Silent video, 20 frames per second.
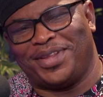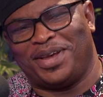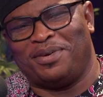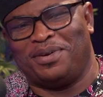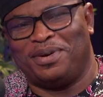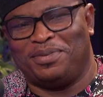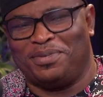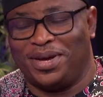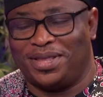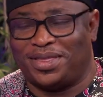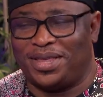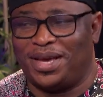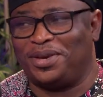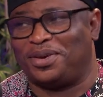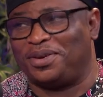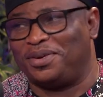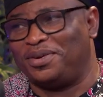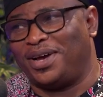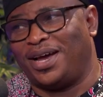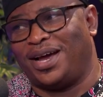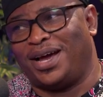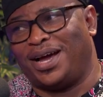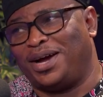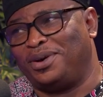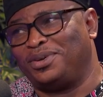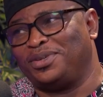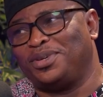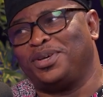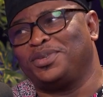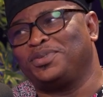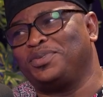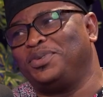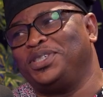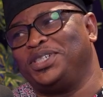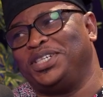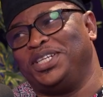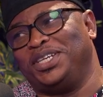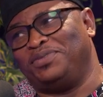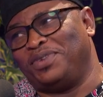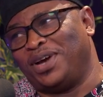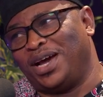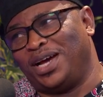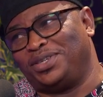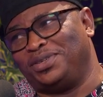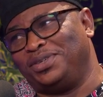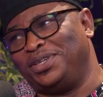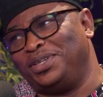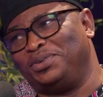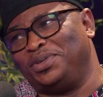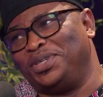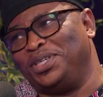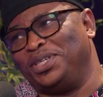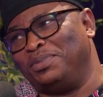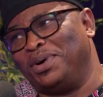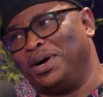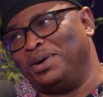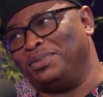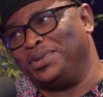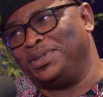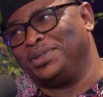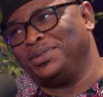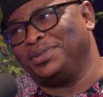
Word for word: Uh, well, thank you. I, I was just wondering if you're actually reading the Bible.